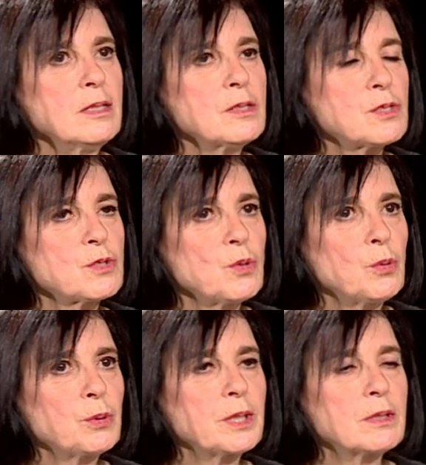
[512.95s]
this
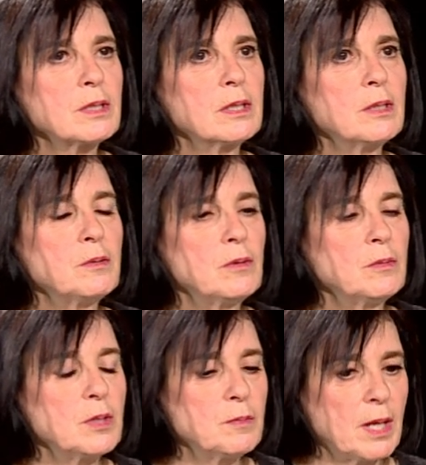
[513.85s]
story, the,
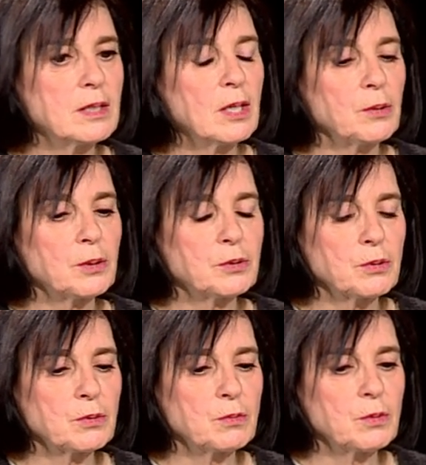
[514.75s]
the main
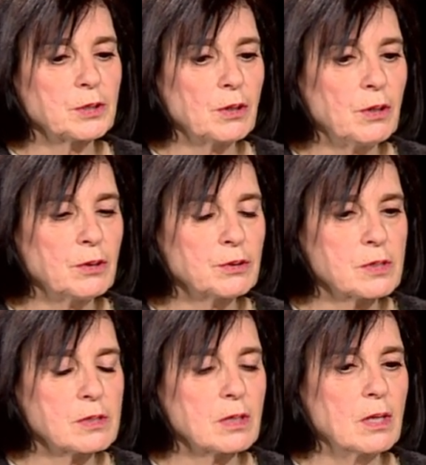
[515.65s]
character recalls